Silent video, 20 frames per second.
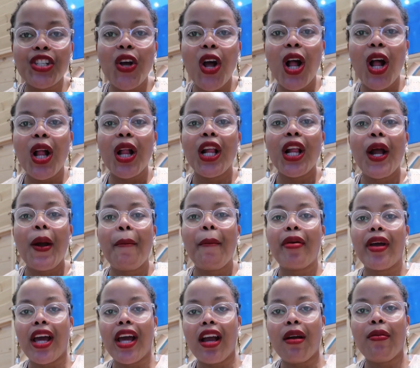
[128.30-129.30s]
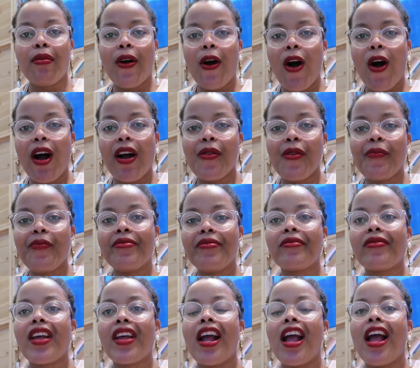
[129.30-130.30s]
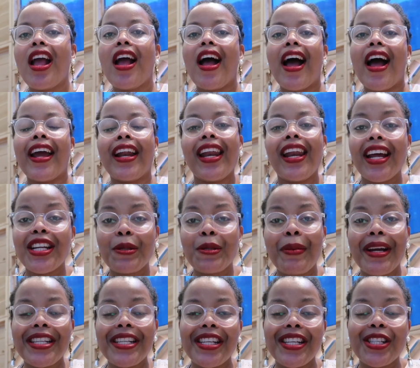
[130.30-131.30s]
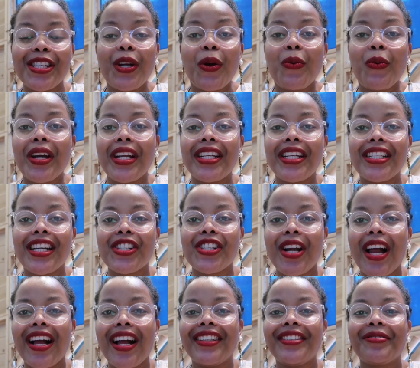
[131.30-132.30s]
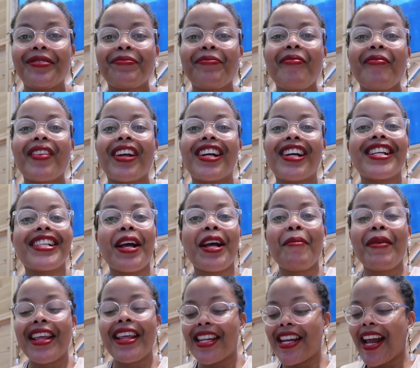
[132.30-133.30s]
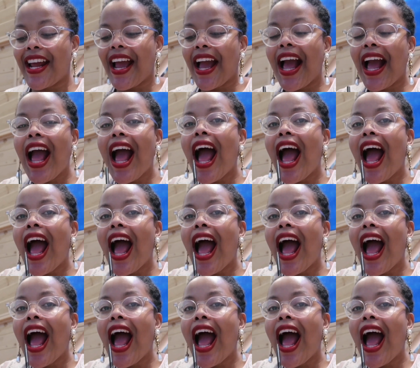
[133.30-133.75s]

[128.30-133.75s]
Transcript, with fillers: Little Kong. I let my sister win, Sasha, because mm-hmm. it's her birthday.